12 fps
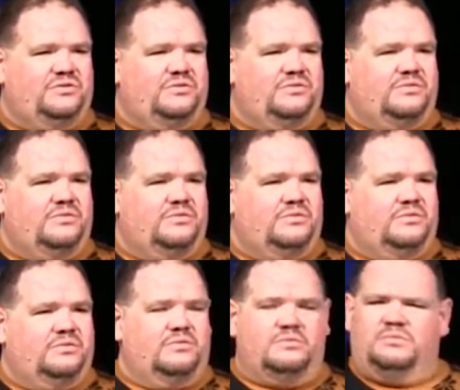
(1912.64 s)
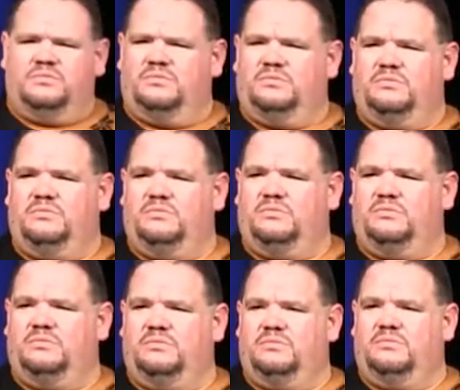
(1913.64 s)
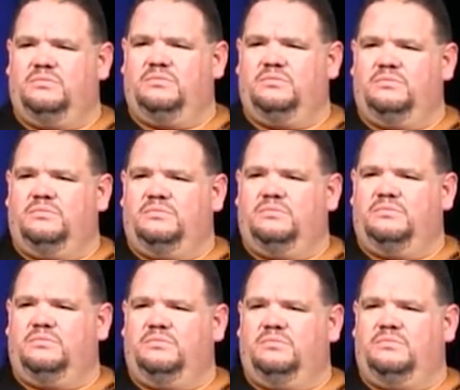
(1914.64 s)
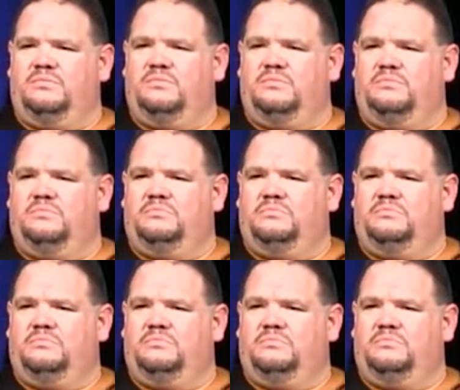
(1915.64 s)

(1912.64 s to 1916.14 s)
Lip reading: [no speech]